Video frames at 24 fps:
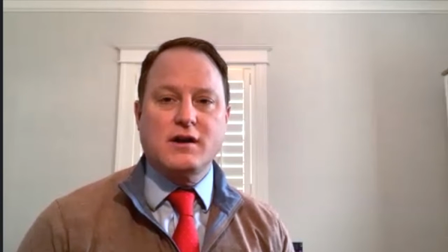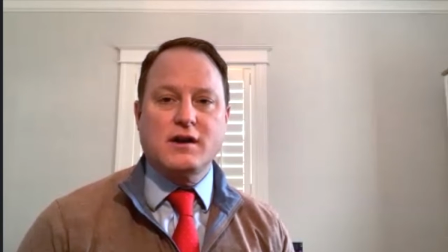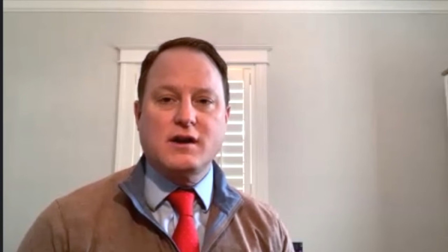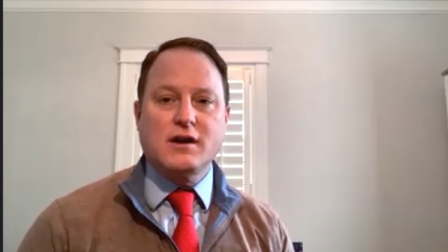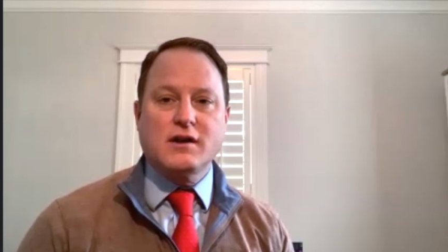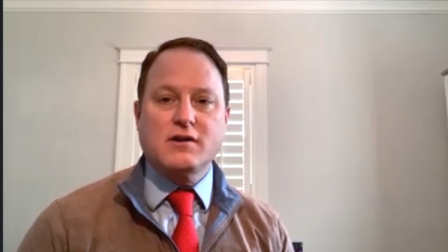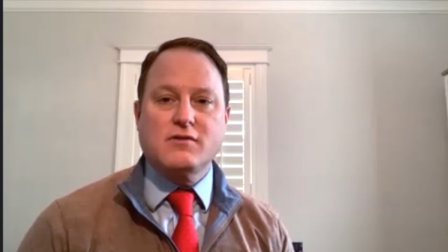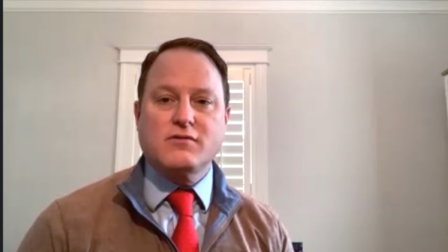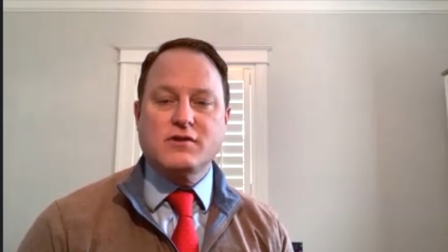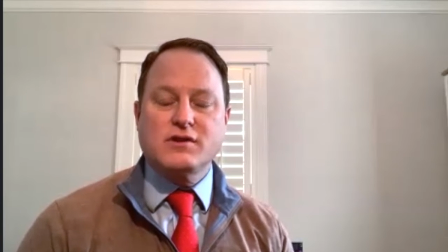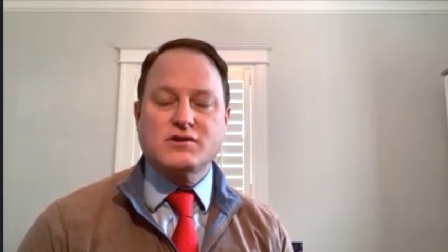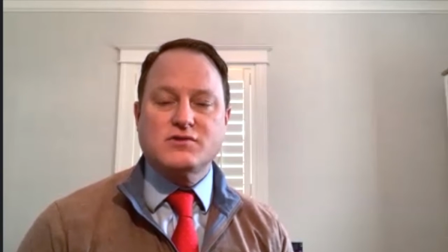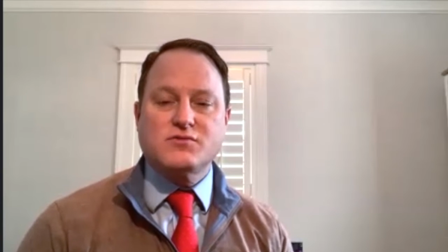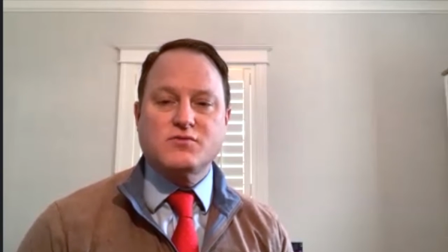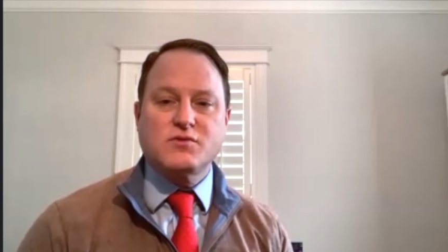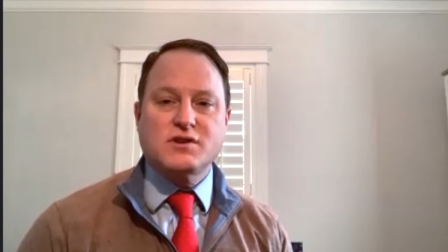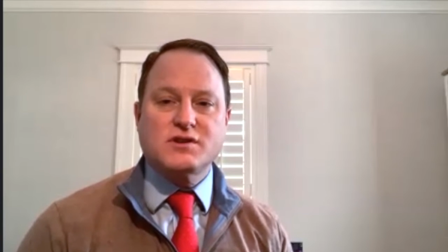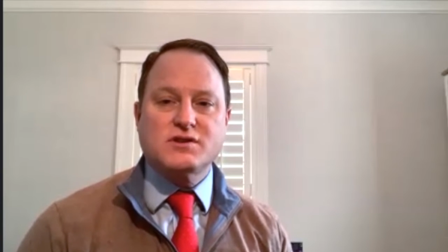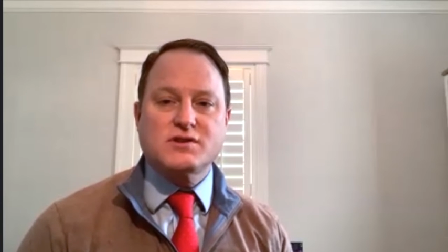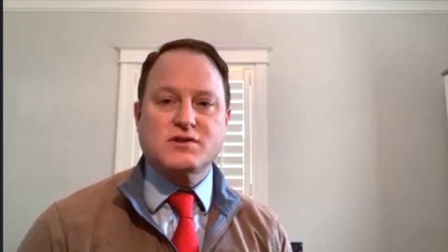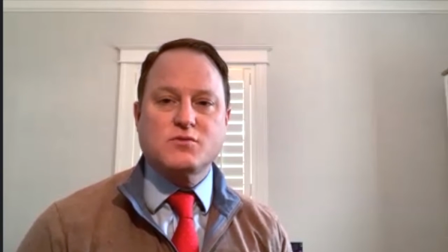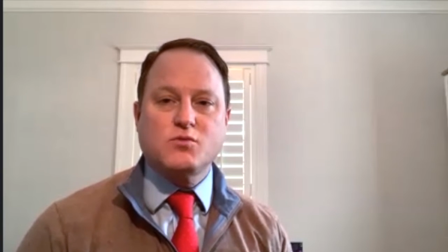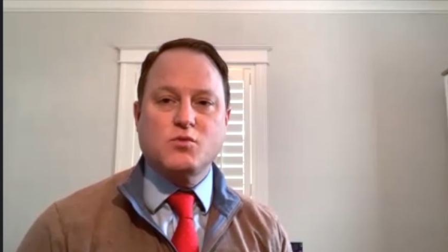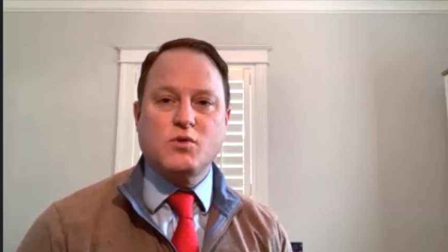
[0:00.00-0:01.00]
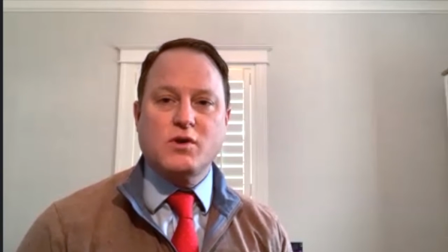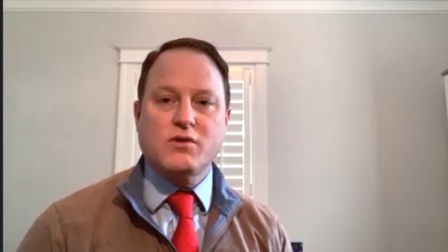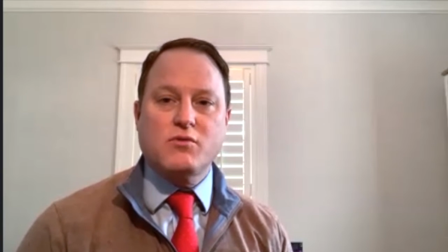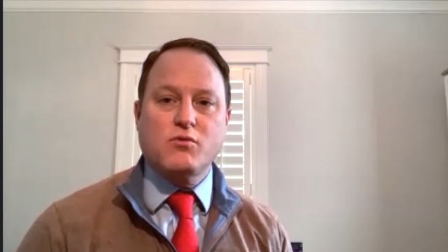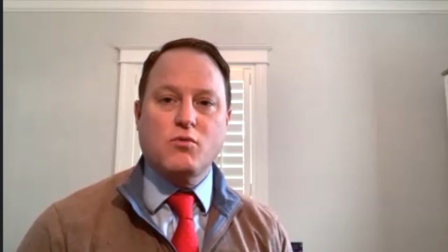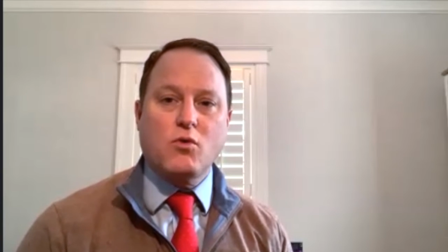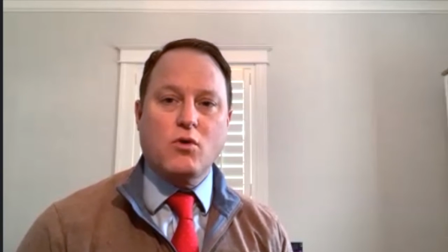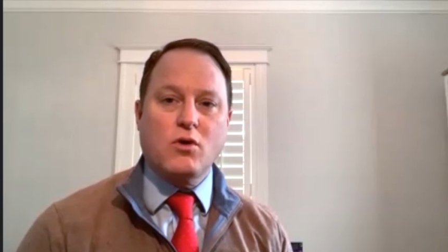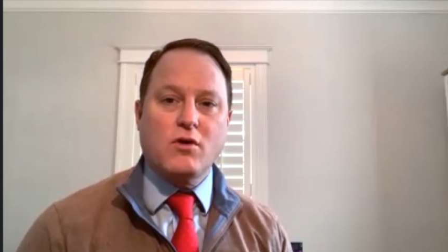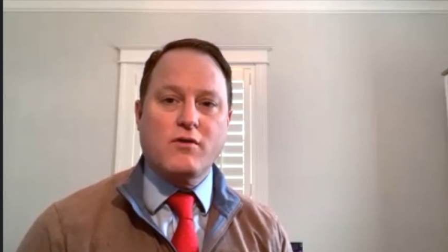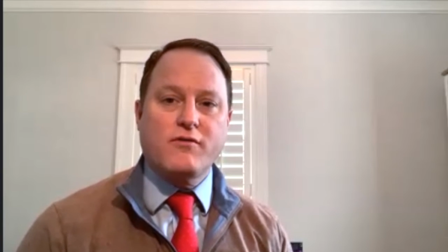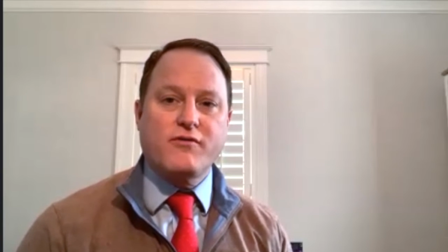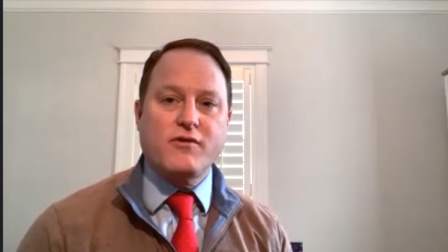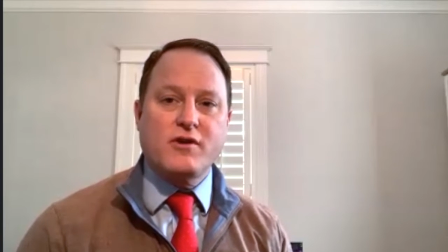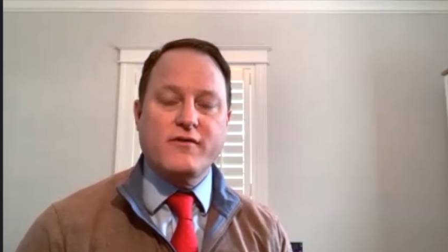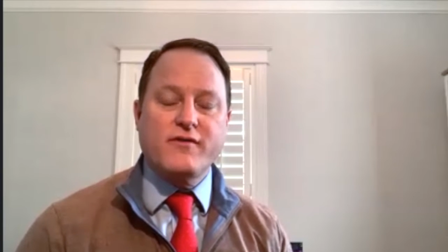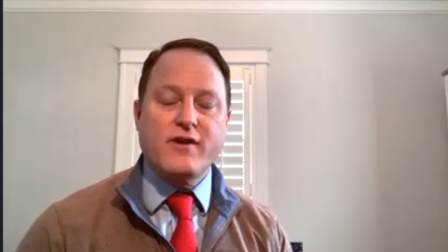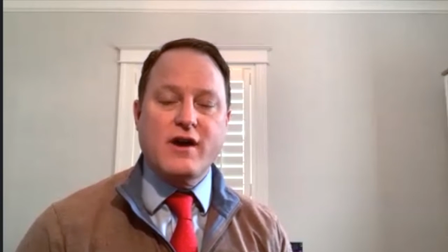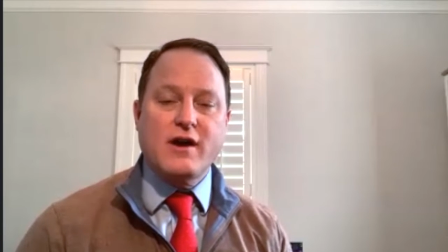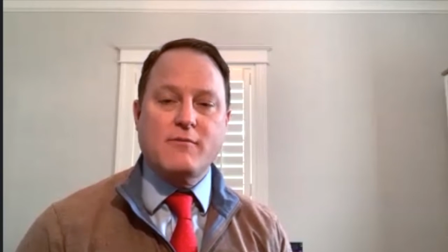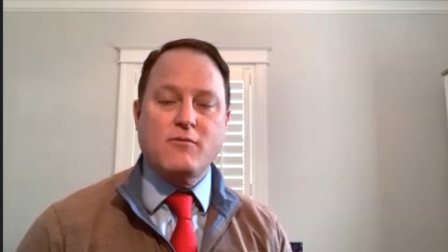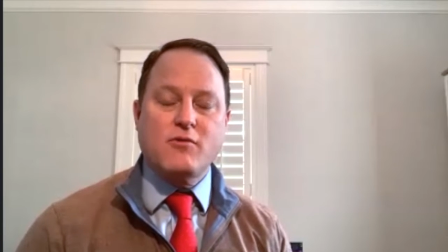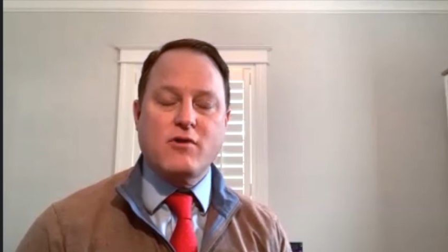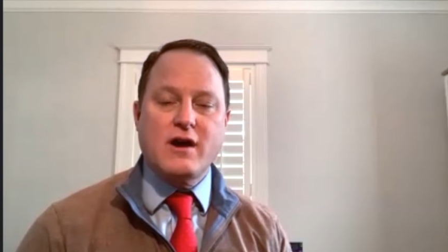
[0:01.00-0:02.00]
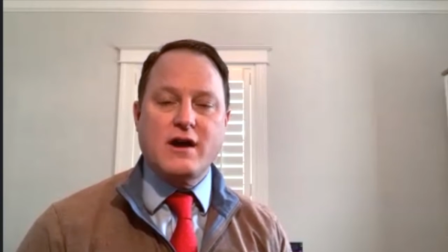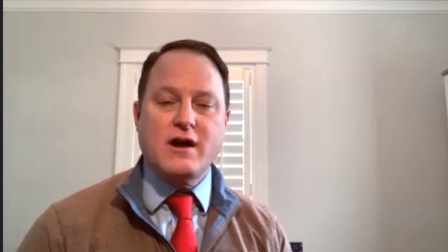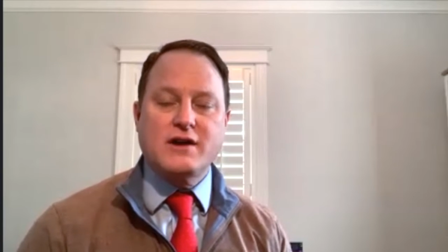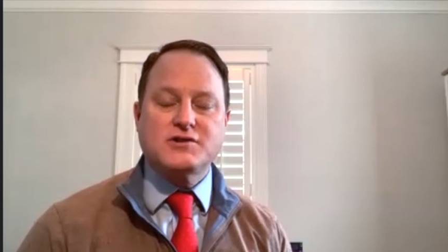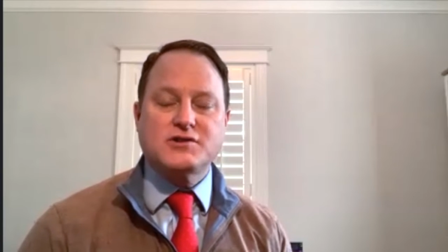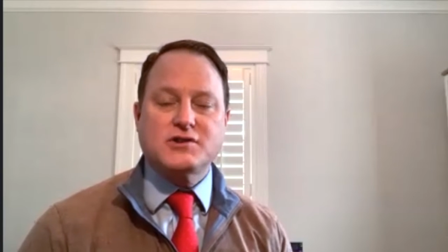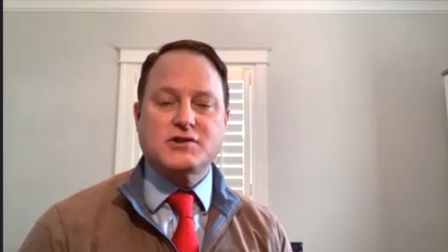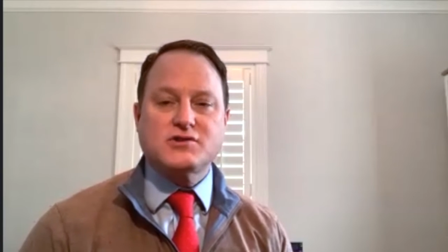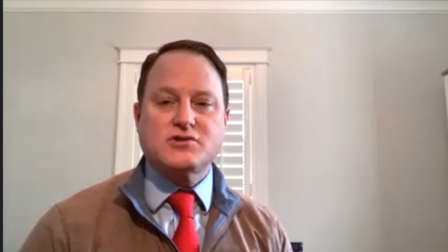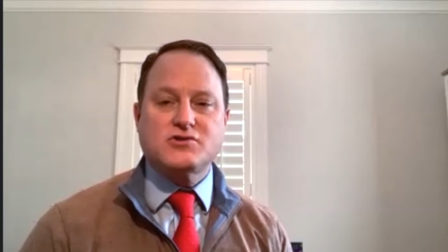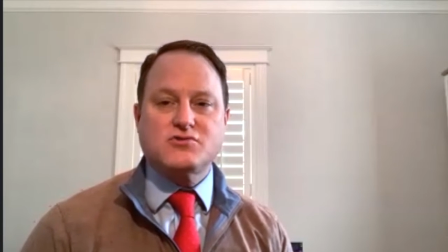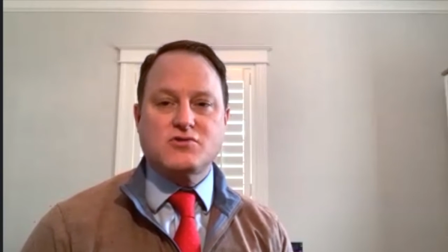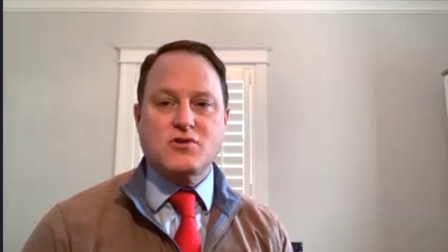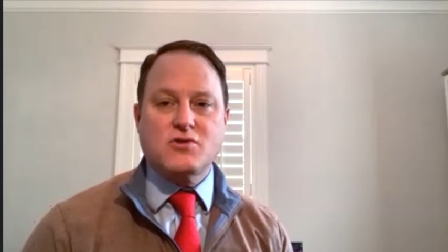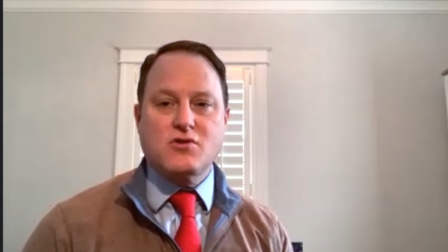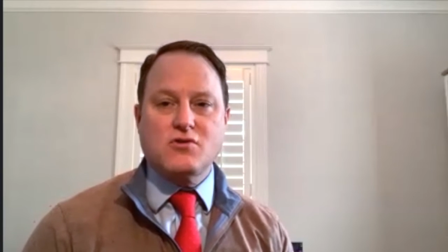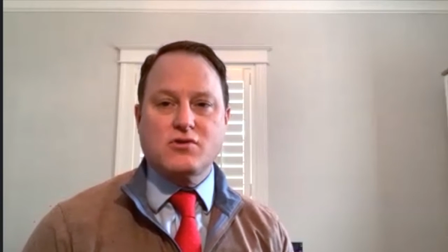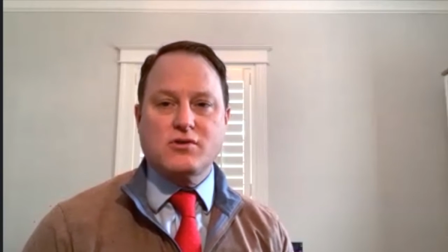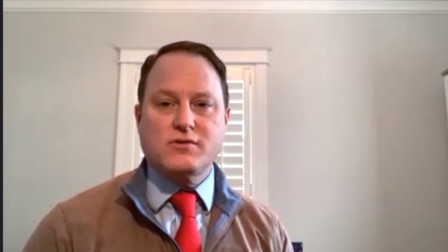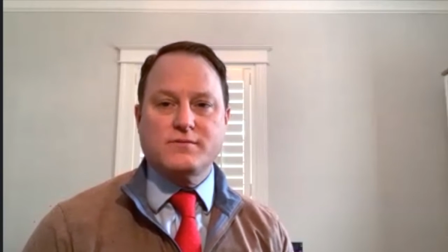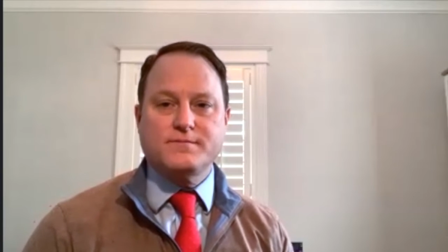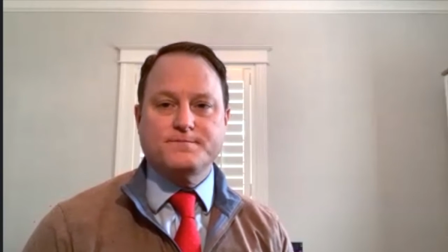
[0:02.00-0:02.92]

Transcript: an increased risk with warfarin of hemorrhagic stroke.